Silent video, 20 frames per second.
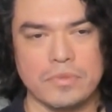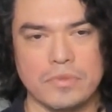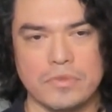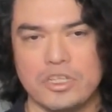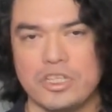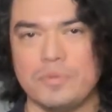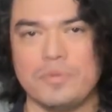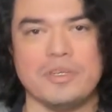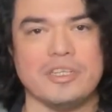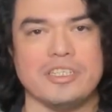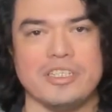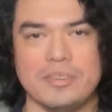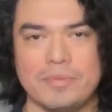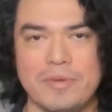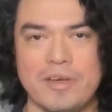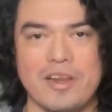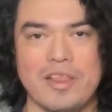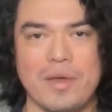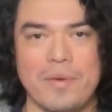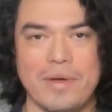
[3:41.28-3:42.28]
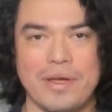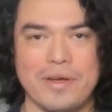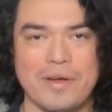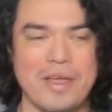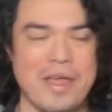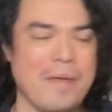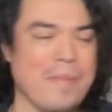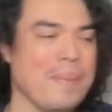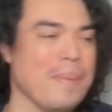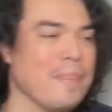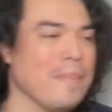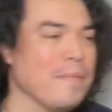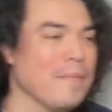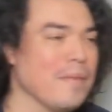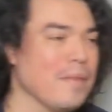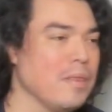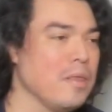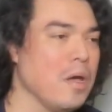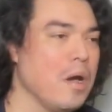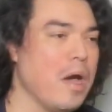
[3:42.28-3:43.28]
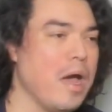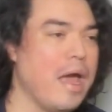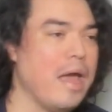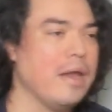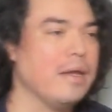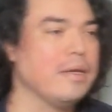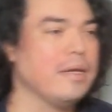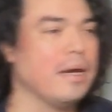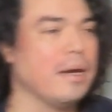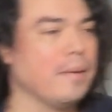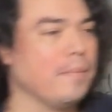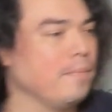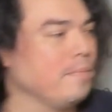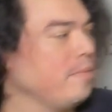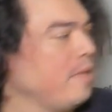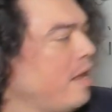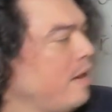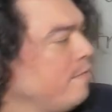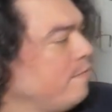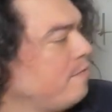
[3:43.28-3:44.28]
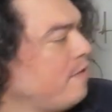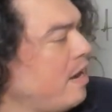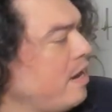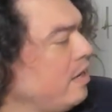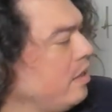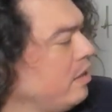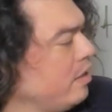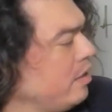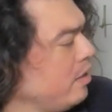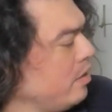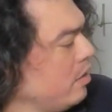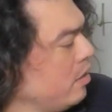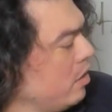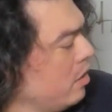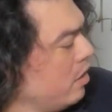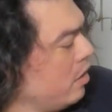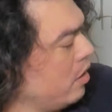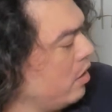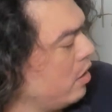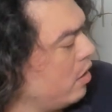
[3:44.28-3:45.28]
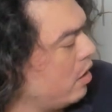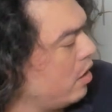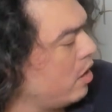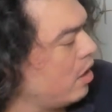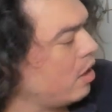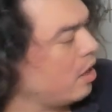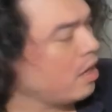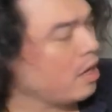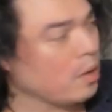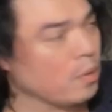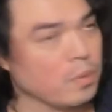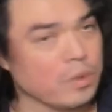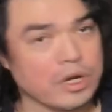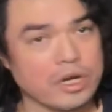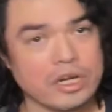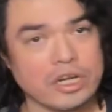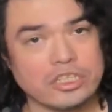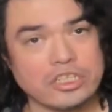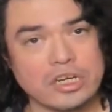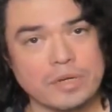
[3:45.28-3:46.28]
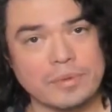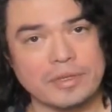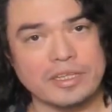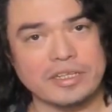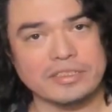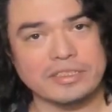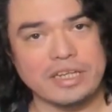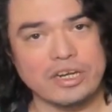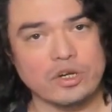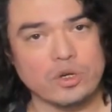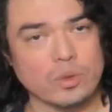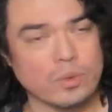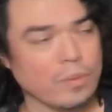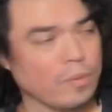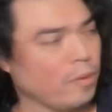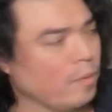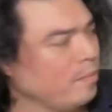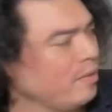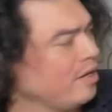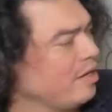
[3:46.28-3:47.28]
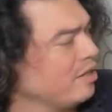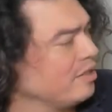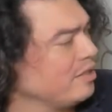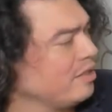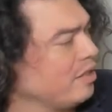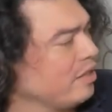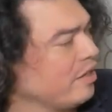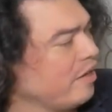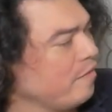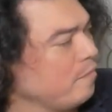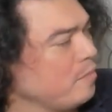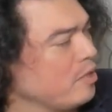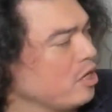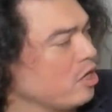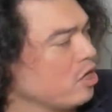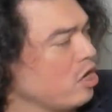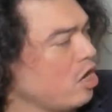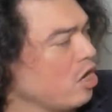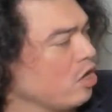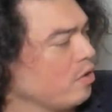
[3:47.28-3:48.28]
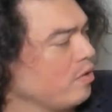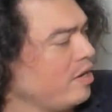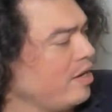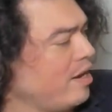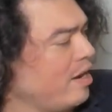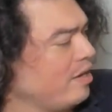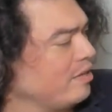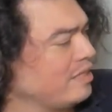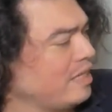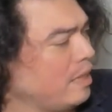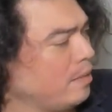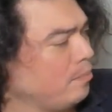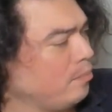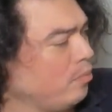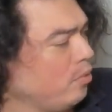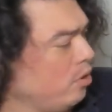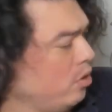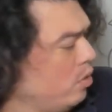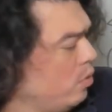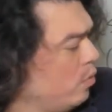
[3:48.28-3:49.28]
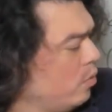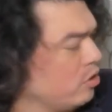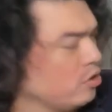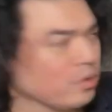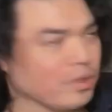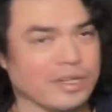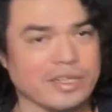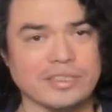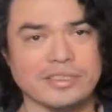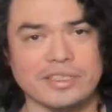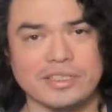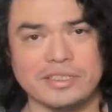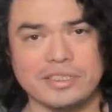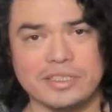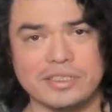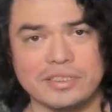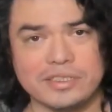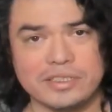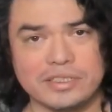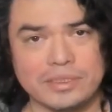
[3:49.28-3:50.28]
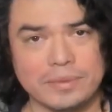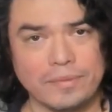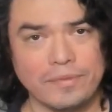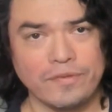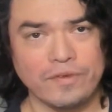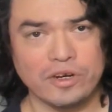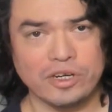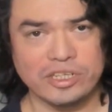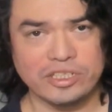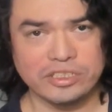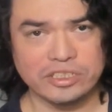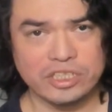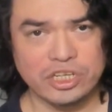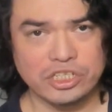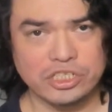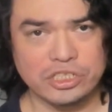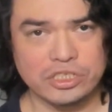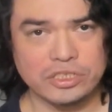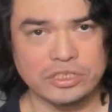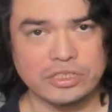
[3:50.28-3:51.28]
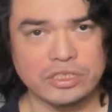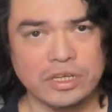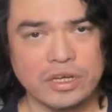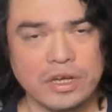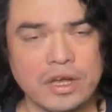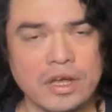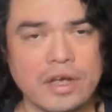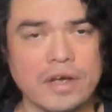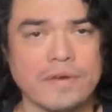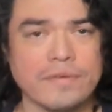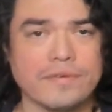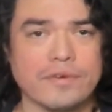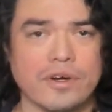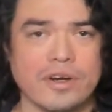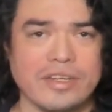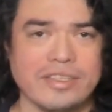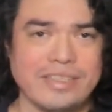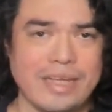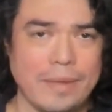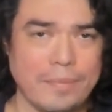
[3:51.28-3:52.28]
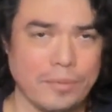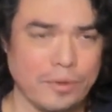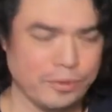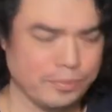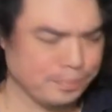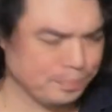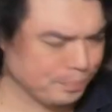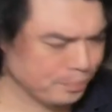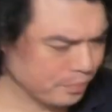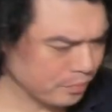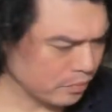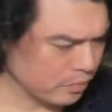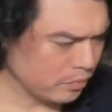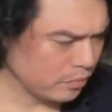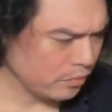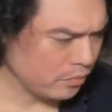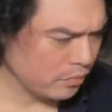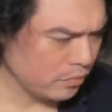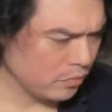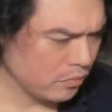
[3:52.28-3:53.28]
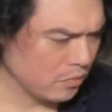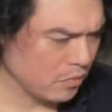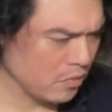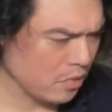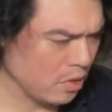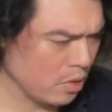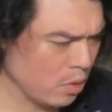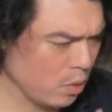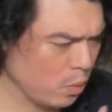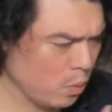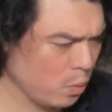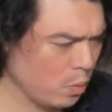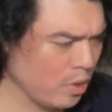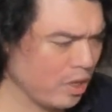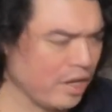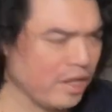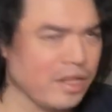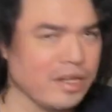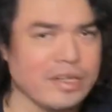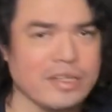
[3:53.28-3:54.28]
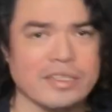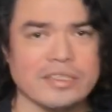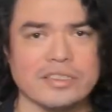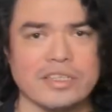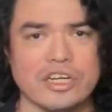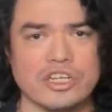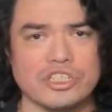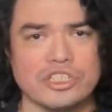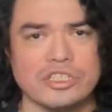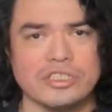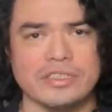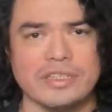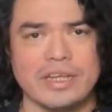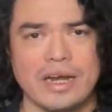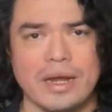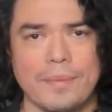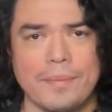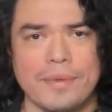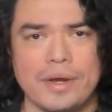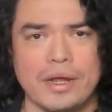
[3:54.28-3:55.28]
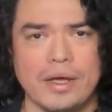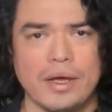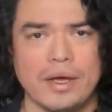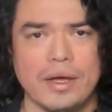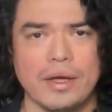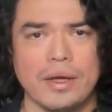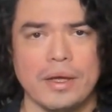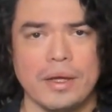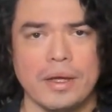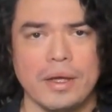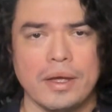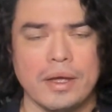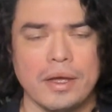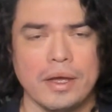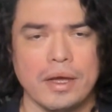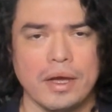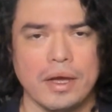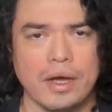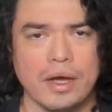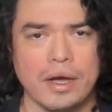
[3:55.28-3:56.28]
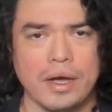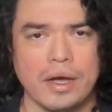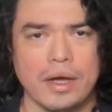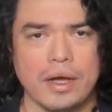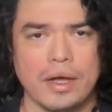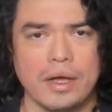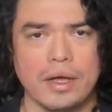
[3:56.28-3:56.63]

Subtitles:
it's better that way, okay? No, and finally, we're going to talk about the standard normal because it'll give me a concrete example which will assist us in some of our discussions. For example, one of the discussions that I'm gonna one